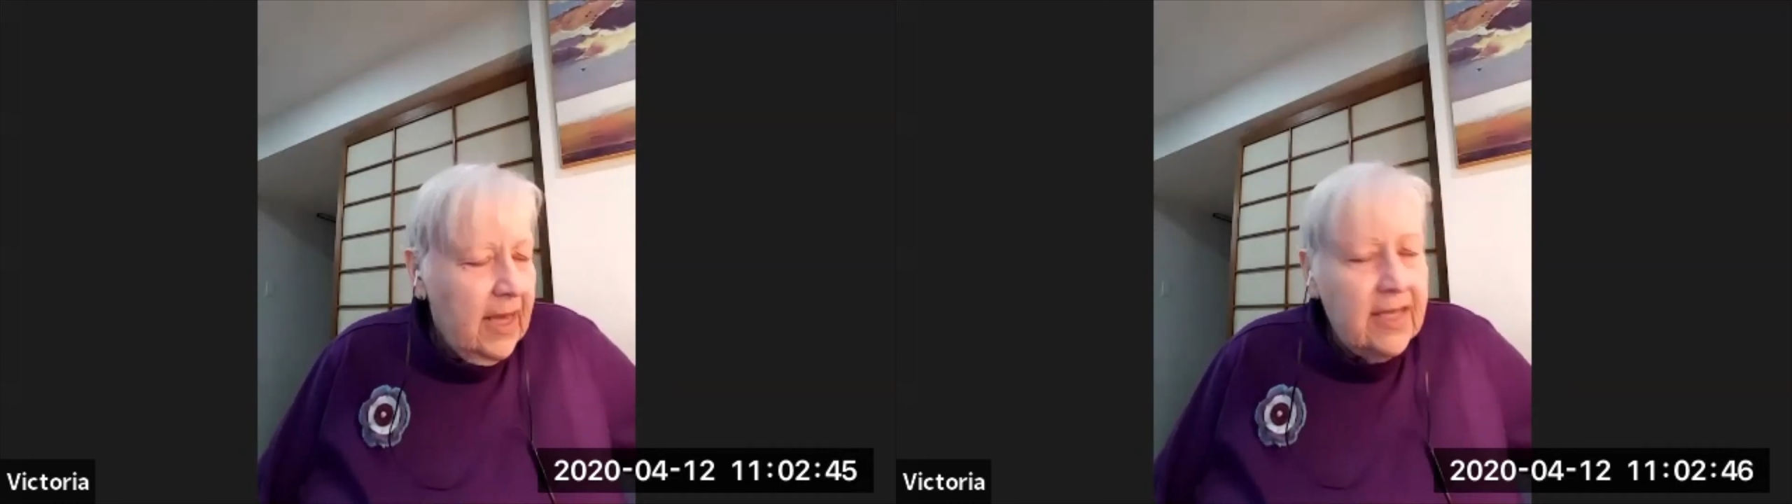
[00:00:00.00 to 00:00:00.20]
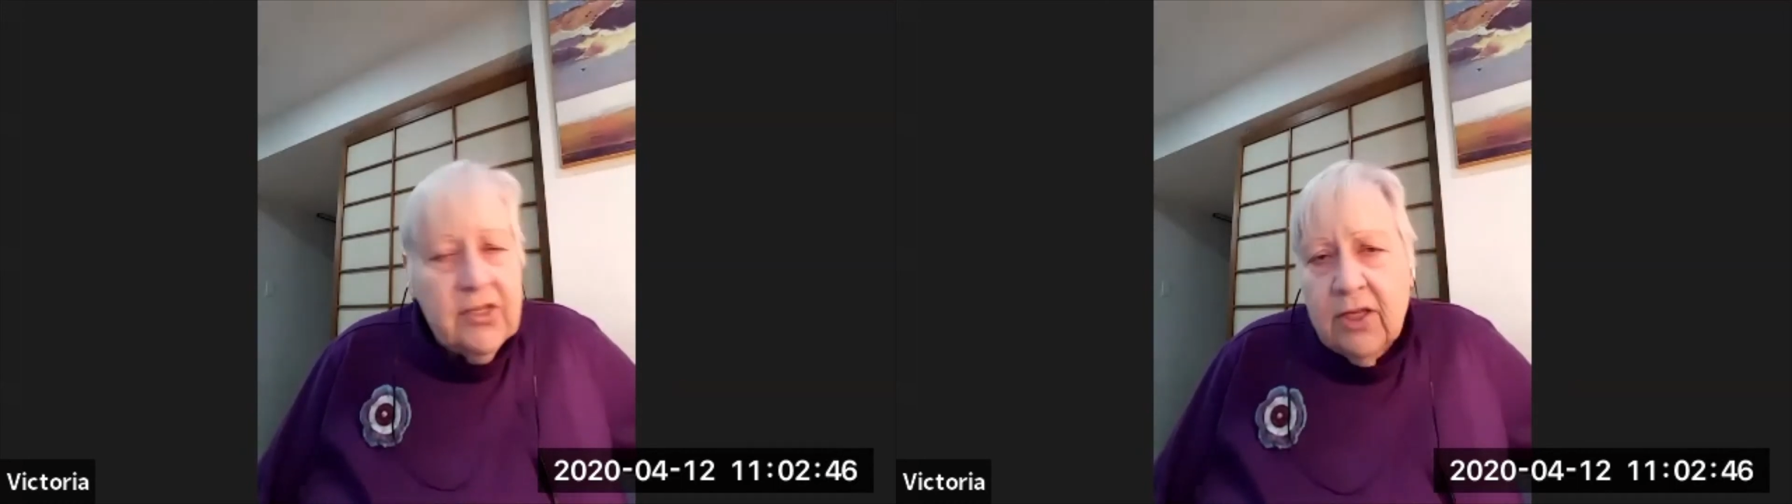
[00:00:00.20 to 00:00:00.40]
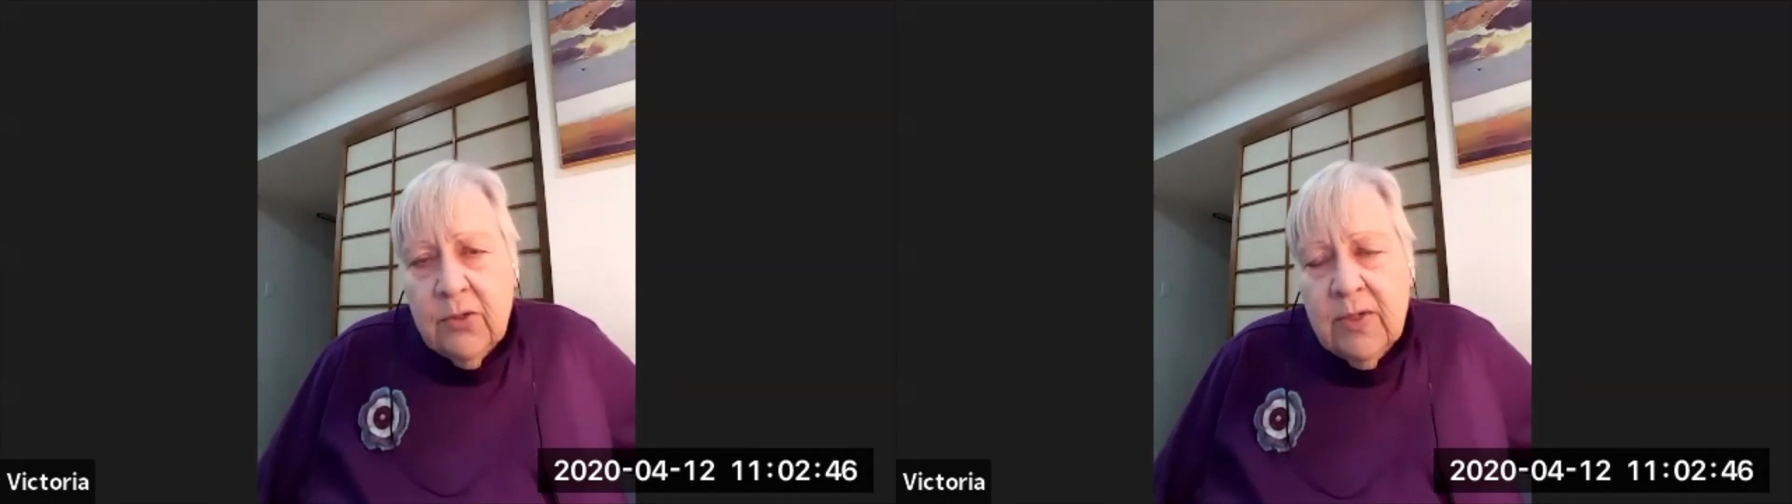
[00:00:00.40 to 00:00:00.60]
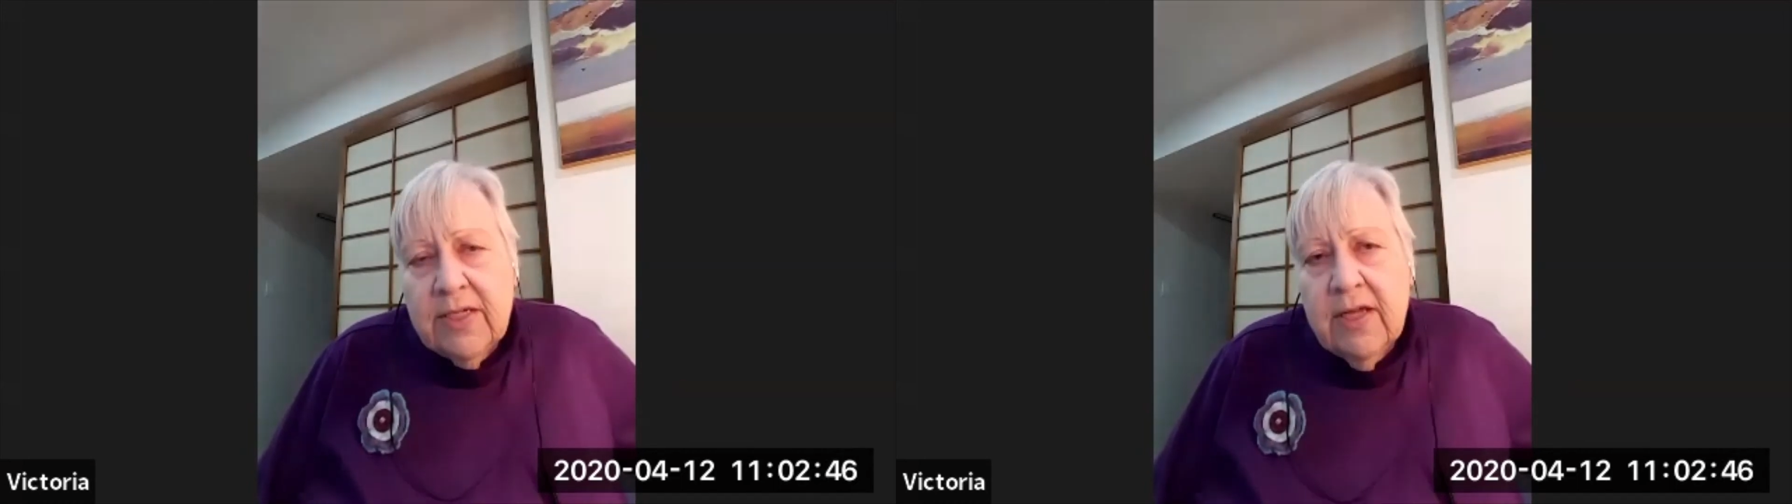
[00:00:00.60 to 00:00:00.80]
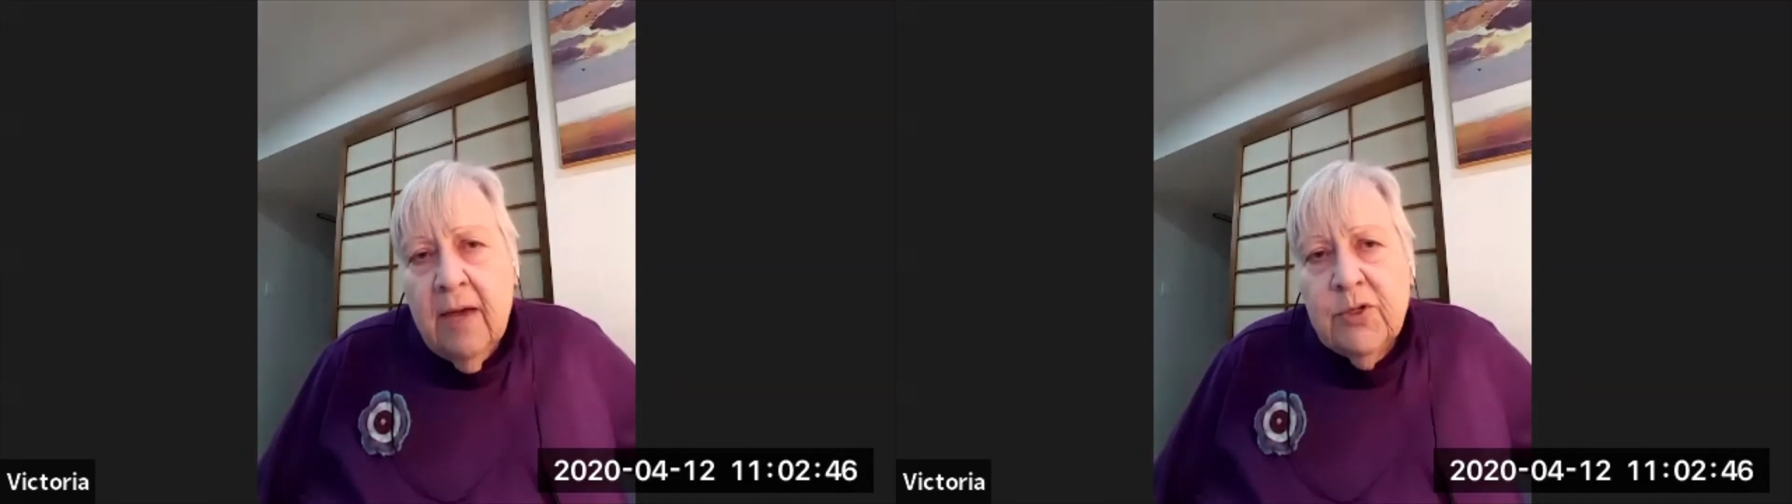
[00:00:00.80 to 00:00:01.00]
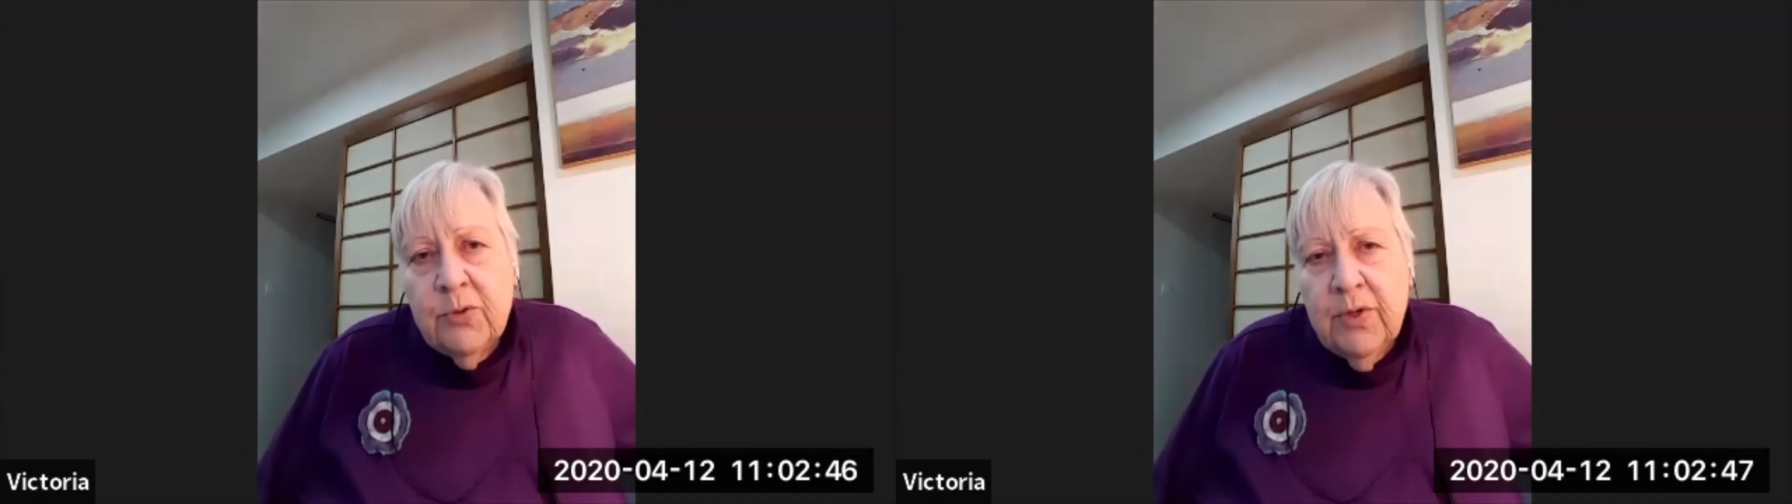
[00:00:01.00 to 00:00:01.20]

It's also a time to